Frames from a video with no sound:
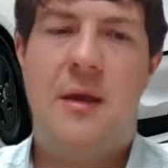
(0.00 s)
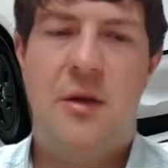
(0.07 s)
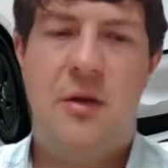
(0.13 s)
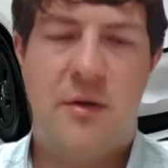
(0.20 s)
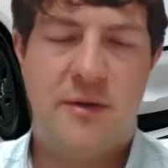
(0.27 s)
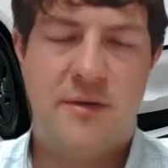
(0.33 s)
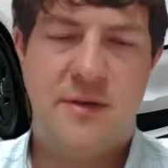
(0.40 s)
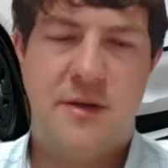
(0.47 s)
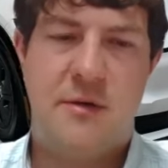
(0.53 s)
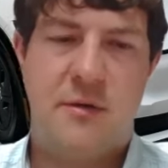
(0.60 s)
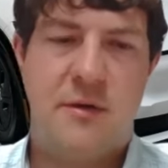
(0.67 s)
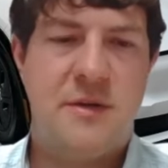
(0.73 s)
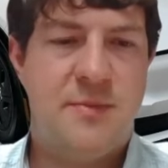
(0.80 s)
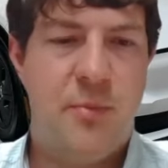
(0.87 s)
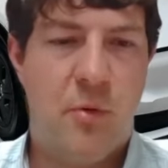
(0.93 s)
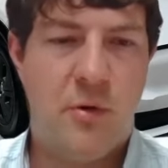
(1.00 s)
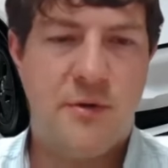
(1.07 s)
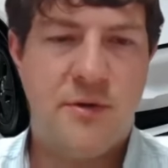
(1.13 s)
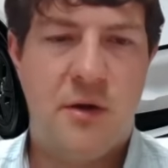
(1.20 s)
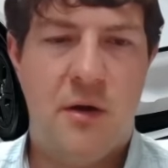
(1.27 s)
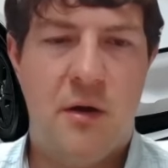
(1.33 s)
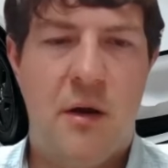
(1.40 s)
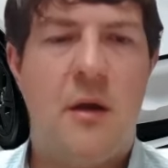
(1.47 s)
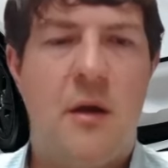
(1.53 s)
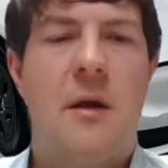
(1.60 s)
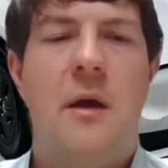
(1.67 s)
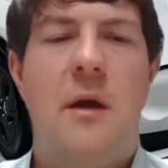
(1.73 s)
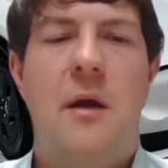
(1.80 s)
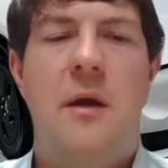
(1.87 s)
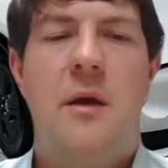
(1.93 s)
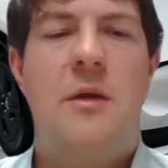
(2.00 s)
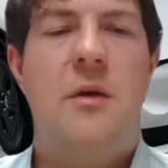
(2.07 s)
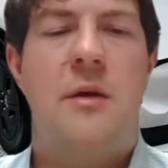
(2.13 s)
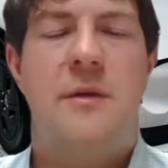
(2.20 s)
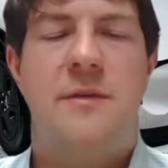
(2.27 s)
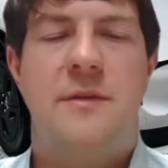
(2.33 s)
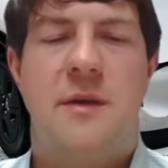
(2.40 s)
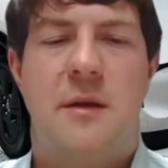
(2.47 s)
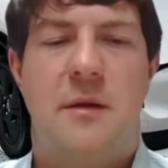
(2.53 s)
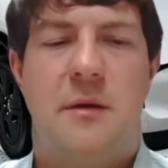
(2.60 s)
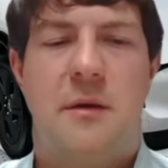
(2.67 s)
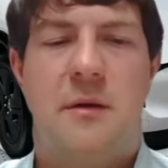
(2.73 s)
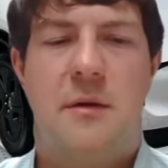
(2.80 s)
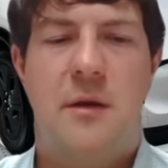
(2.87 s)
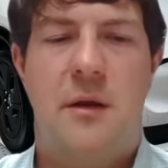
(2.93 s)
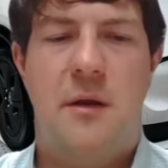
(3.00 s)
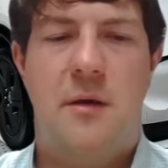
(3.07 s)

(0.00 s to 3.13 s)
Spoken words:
you consider a sports car, you consider,